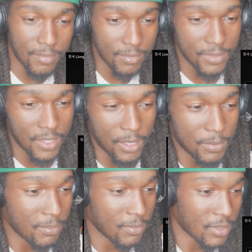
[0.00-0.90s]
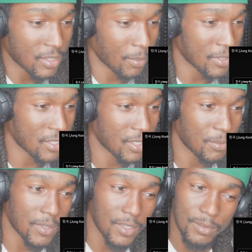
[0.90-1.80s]
type of shit.
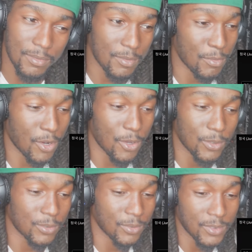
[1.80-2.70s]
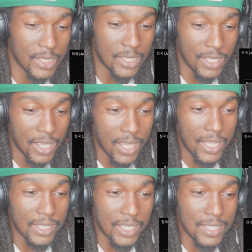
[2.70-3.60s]
But bro,
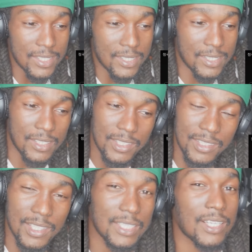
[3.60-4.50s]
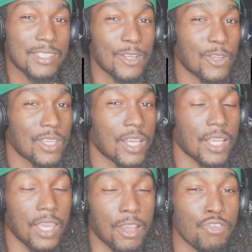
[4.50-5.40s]
this that song, you gotta
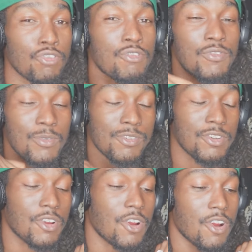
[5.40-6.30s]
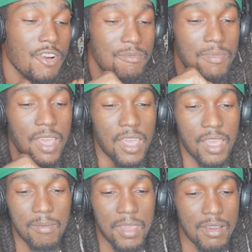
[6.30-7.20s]
get groovy with your girl,
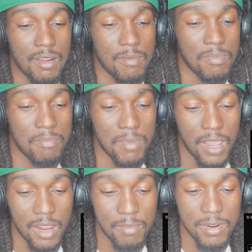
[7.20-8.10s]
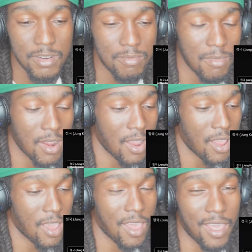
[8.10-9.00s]
man. Make a couple babies,
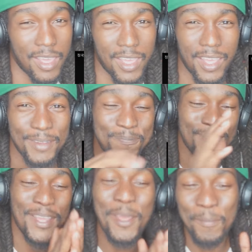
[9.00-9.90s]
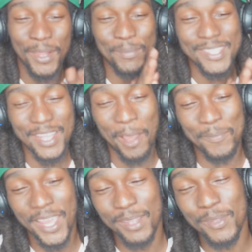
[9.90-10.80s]
man. But let me stop,
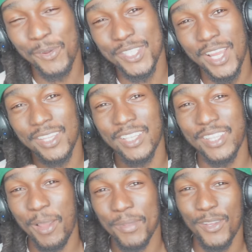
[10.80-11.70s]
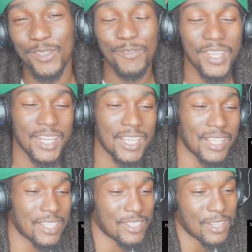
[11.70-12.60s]
man. Let me know what y'all think down below. Don't forget to hit
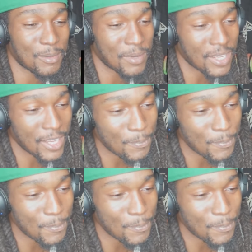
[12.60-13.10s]
that sub button.